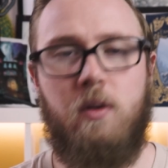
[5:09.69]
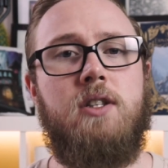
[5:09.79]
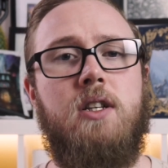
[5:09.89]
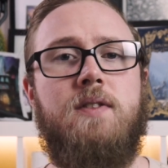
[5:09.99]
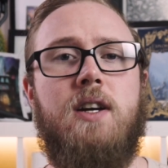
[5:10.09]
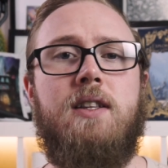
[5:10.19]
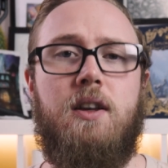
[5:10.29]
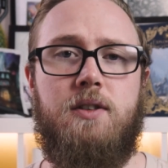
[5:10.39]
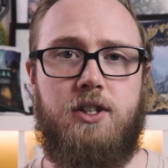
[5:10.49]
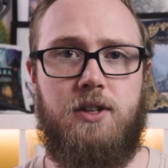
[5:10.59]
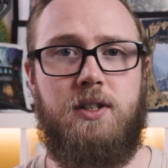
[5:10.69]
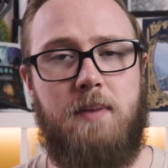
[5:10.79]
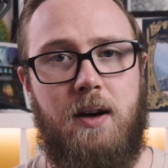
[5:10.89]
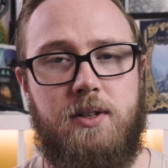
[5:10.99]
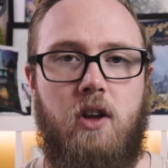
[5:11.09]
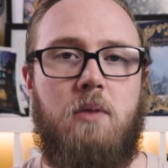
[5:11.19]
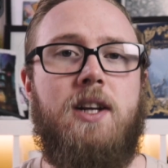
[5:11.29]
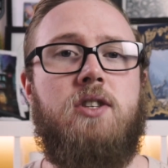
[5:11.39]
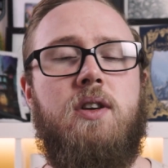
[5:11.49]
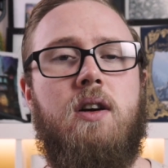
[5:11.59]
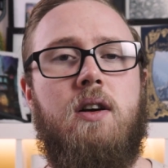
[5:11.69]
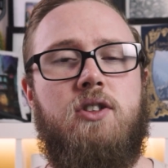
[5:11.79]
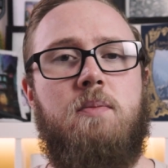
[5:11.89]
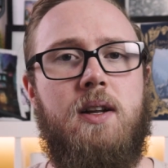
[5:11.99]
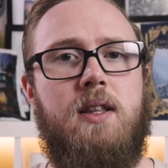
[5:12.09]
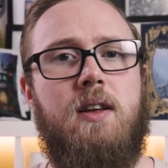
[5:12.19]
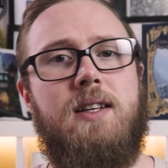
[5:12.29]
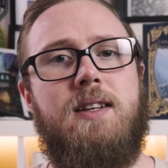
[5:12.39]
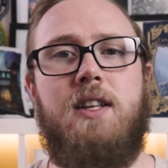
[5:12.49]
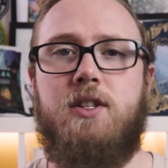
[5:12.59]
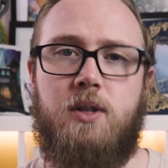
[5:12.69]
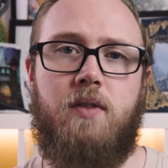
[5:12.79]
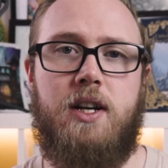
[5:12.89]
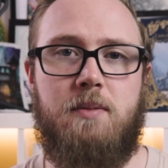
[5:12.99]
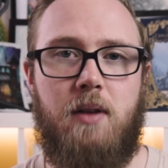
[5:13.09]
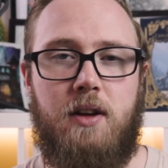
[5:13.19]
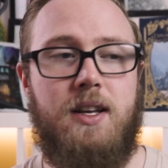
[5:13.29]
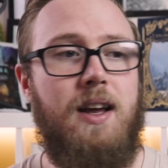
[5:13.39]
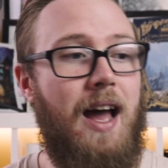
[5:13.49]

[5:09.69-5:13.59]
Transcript: Once you've done those 2 spells, you'll make sure you cast your bloodthirst and then 2 raging blows,